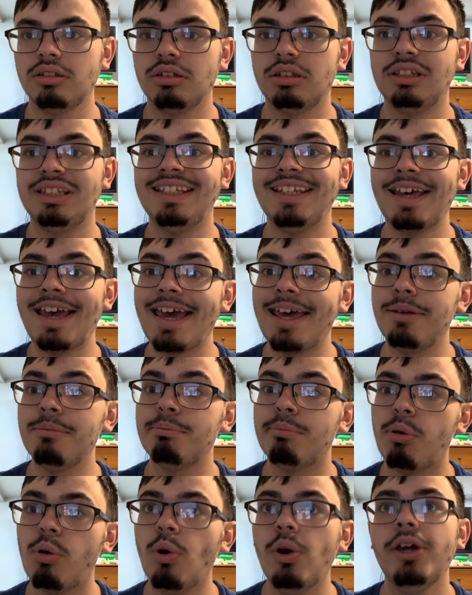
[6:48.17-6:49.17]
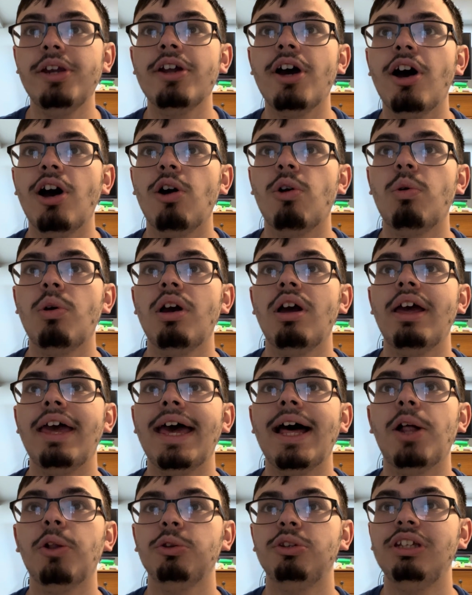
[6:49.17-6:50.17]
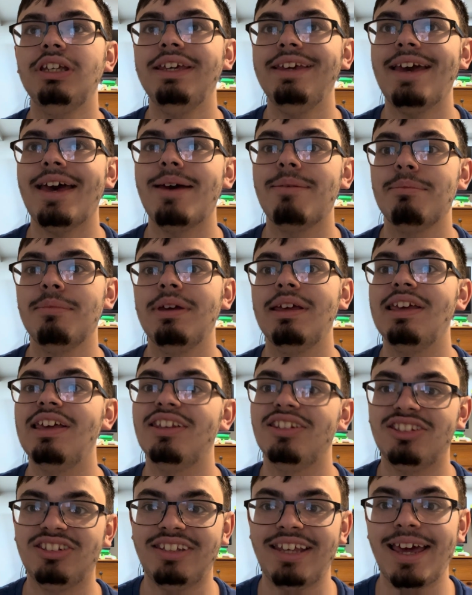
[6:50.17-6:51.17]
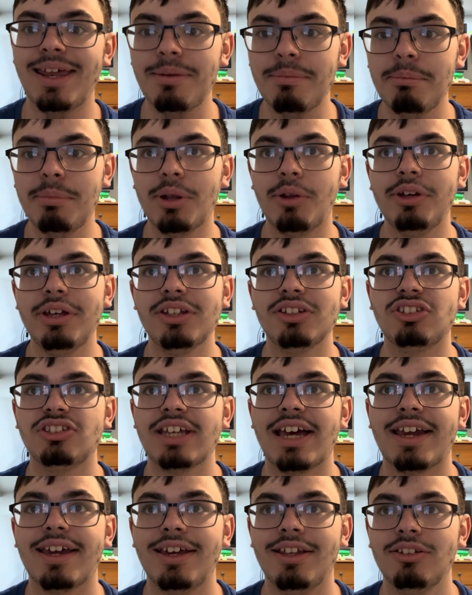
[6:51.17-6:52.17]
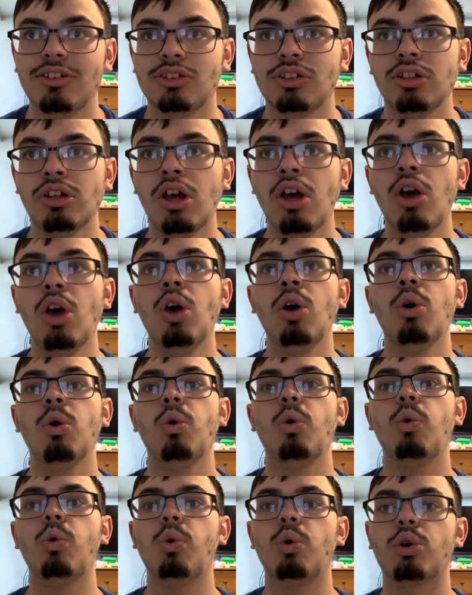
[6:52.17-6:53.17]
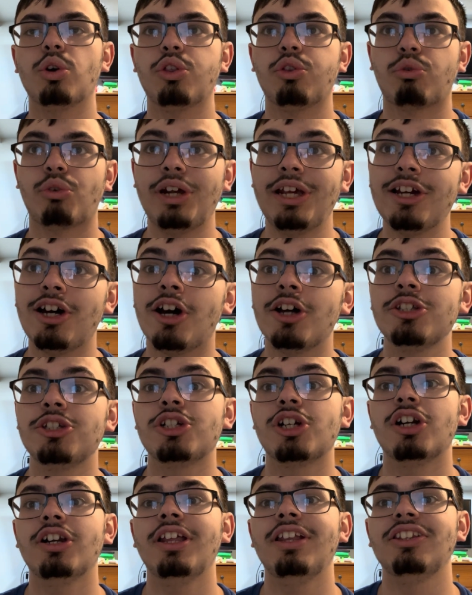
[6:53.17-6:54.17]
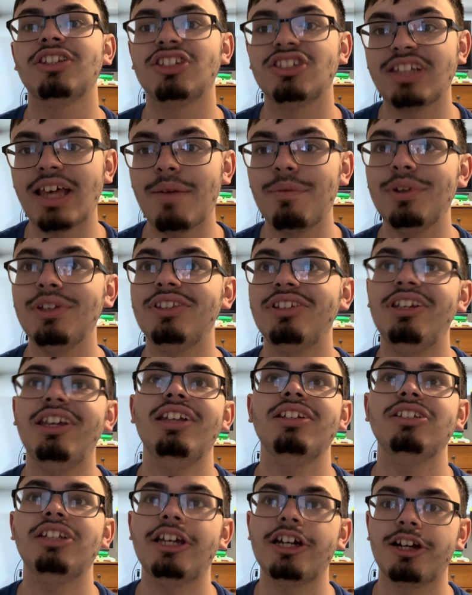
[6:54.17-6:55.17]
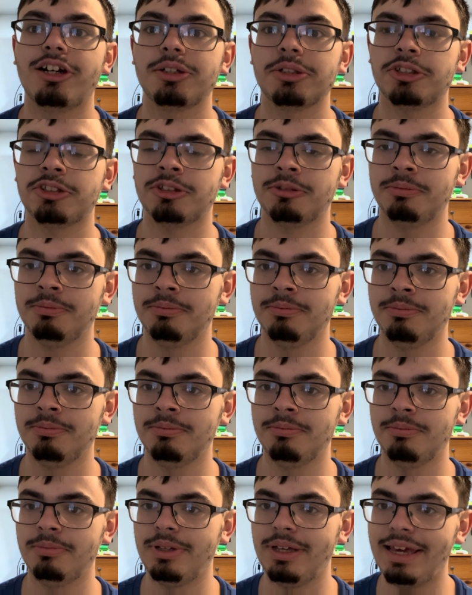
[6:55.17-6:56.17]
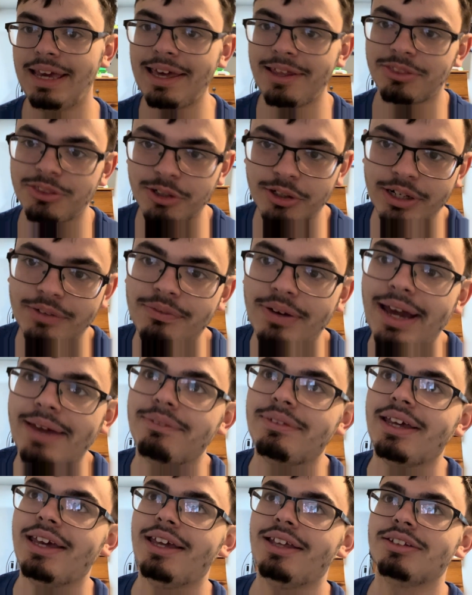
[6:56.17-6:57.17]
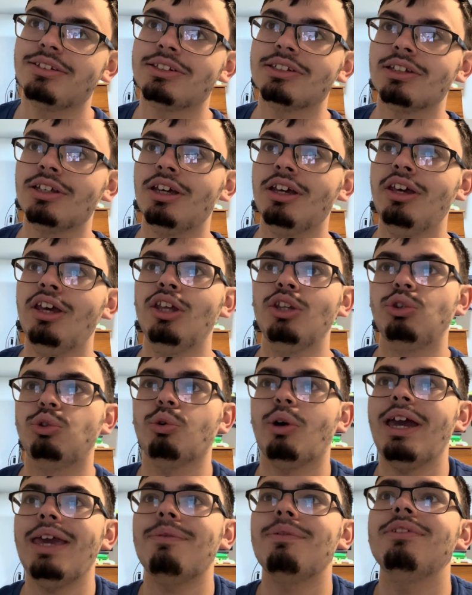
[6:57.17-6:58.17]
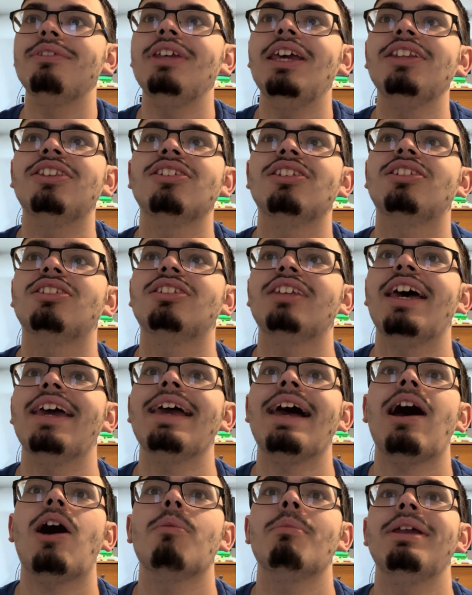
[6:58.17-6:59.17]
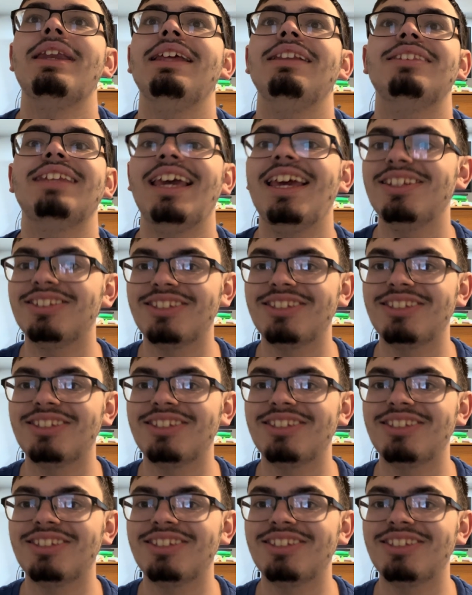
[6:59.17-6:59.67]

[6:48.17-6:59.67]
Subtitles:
10.0 LTM is 10 billion seconds, or 317 years, and 35 days. Do I even need to say how many days